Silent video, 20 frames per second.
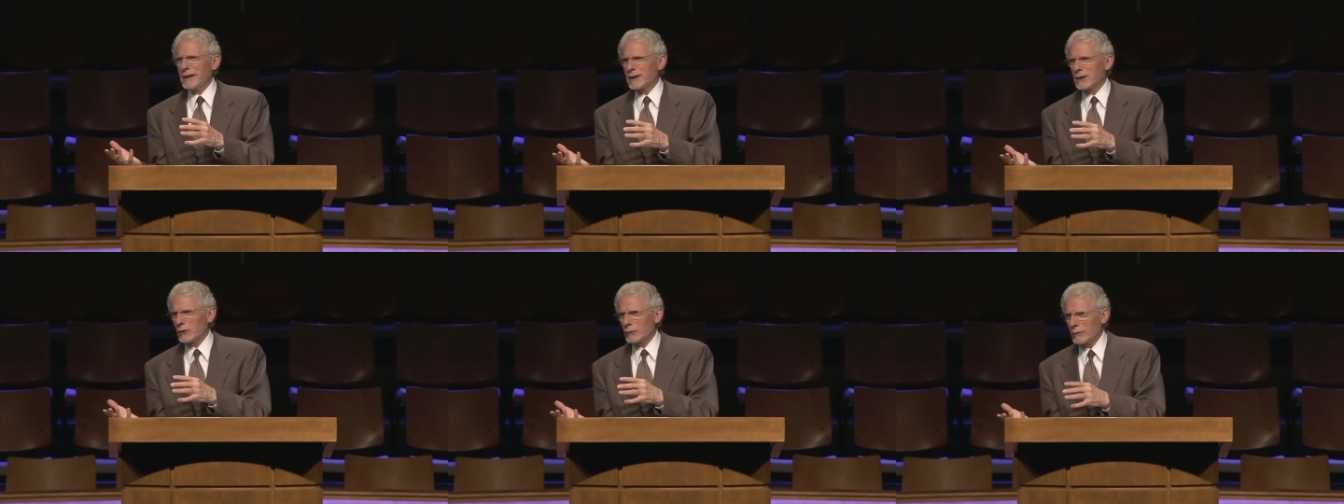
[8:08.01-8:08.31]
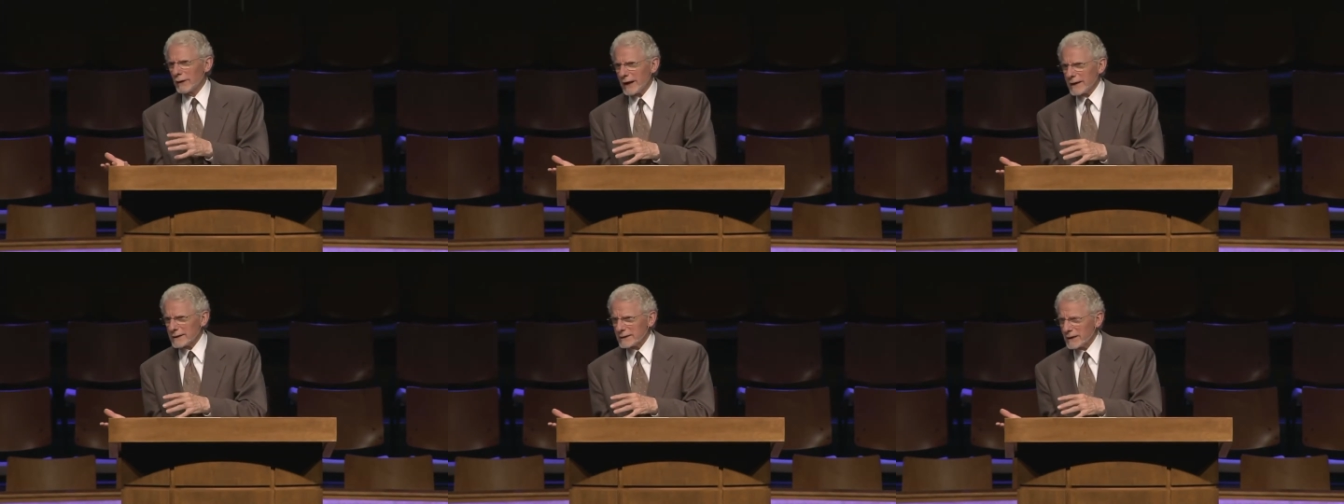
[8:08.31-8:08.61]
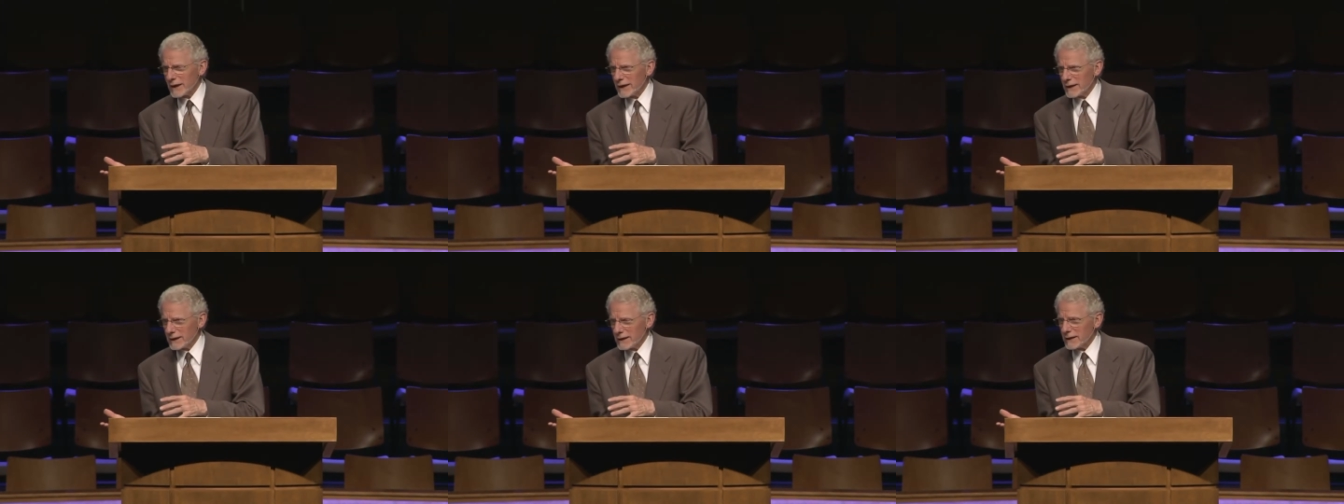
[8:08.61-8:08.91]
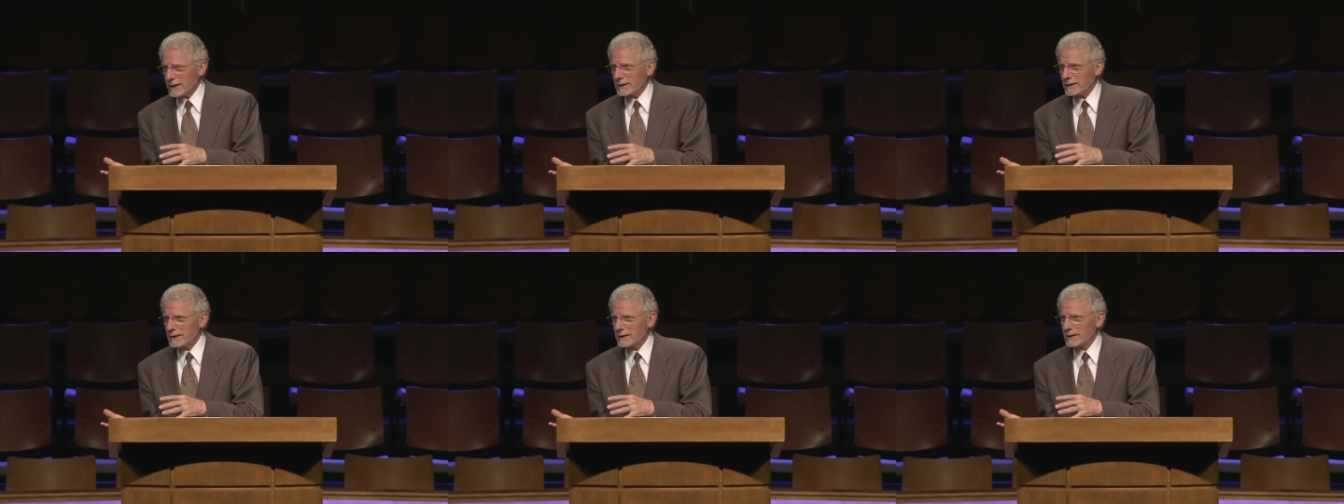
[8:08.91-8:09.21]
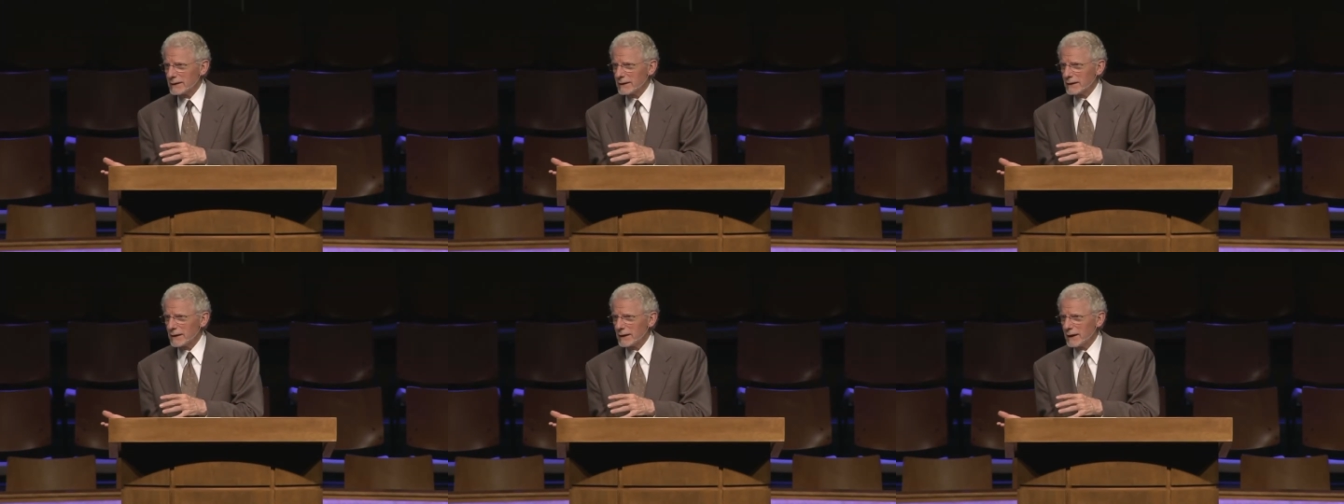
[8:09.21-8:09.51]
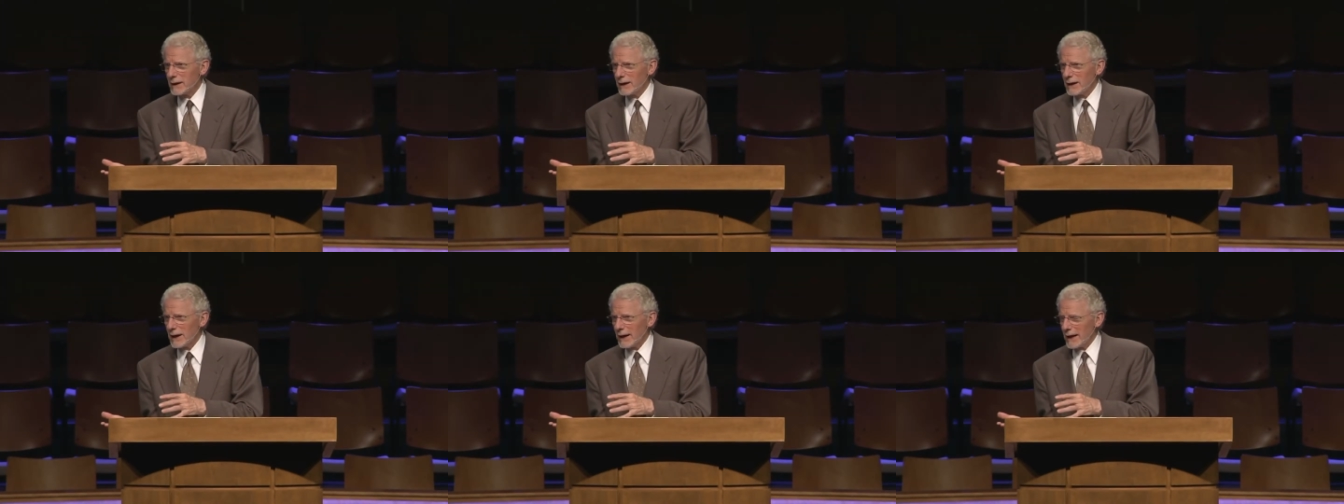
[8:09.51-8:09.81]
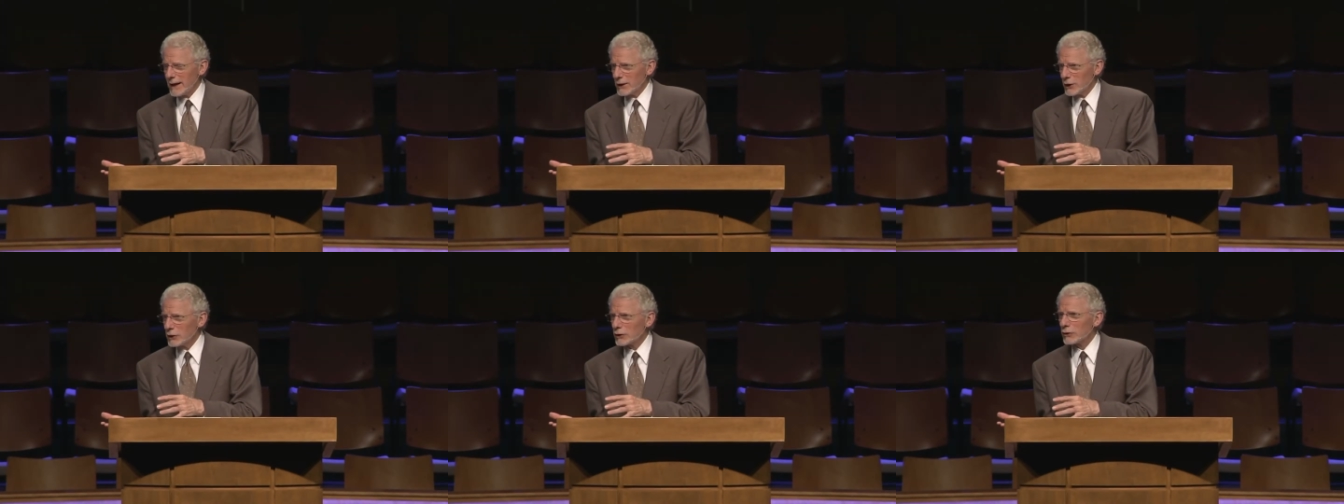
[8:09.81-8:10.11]
correcting
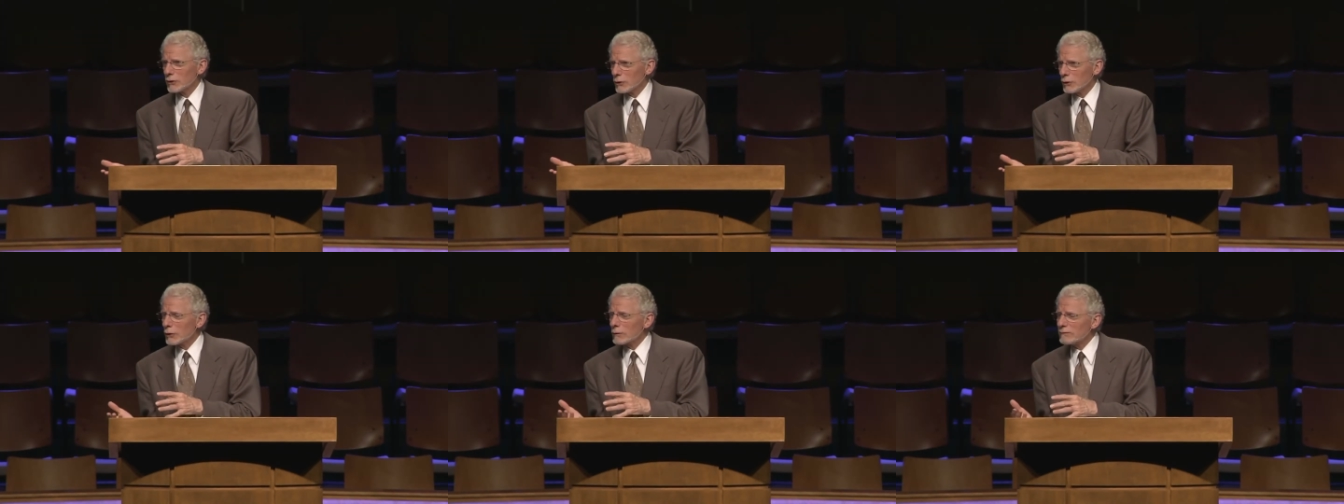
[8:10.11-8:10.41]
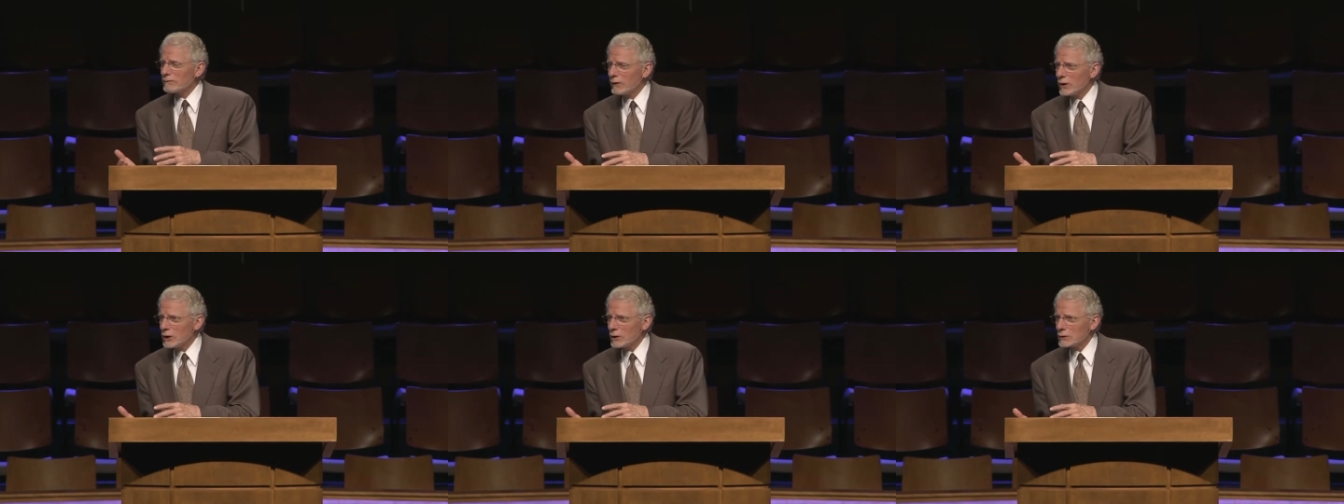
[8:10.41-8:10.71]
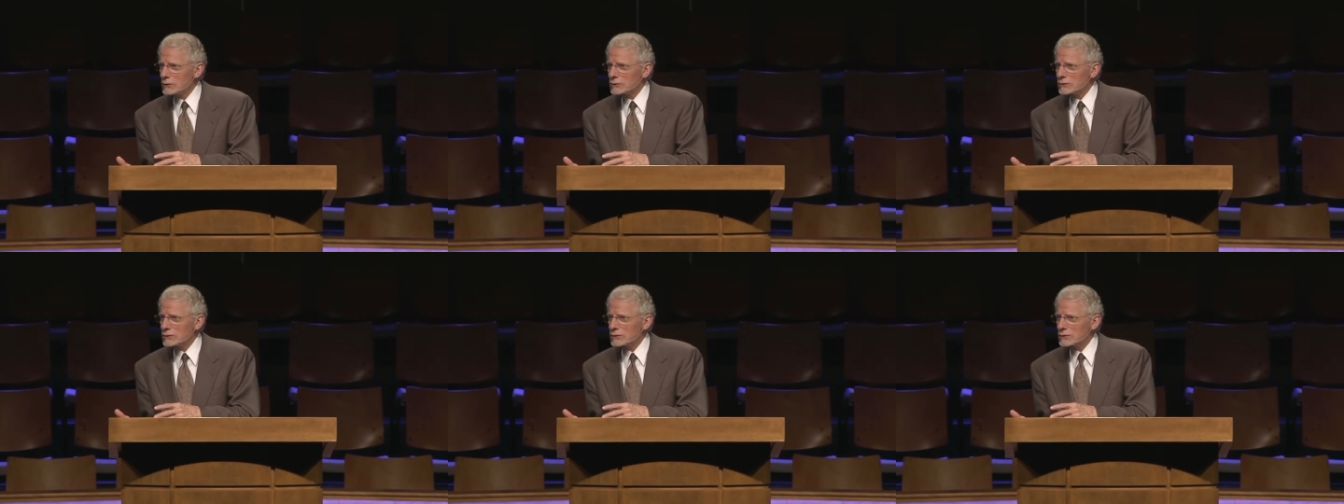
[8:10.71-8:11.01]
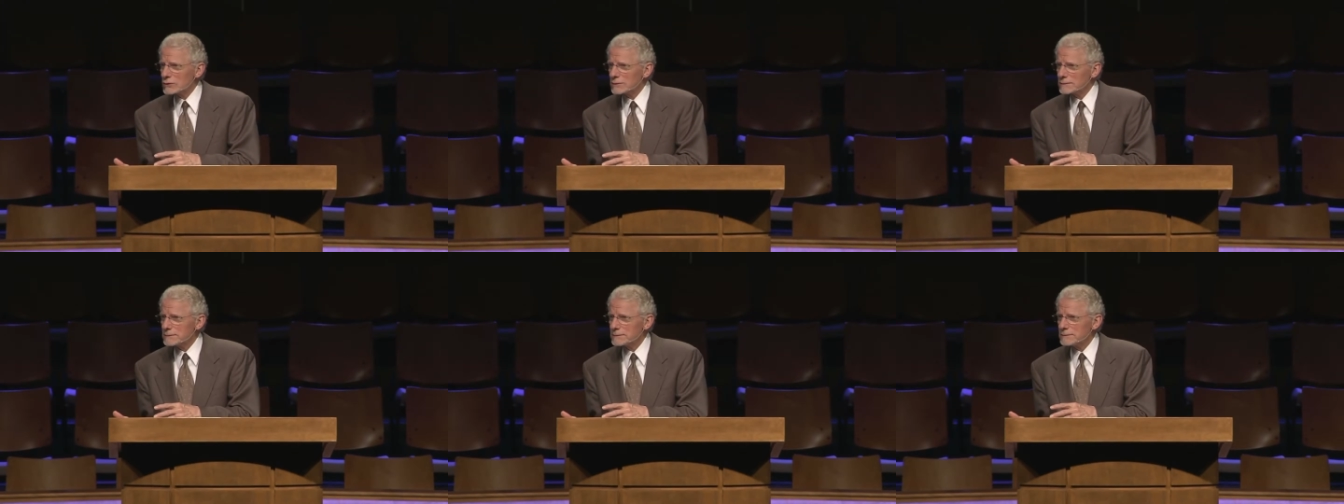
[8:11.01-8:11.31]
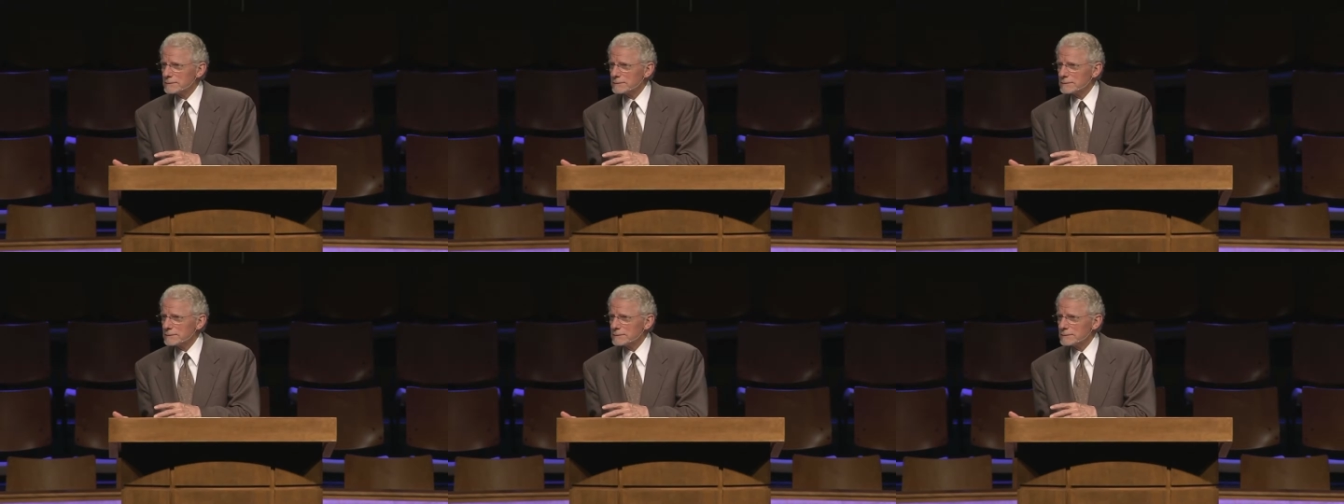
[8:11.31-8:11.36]
error or faults.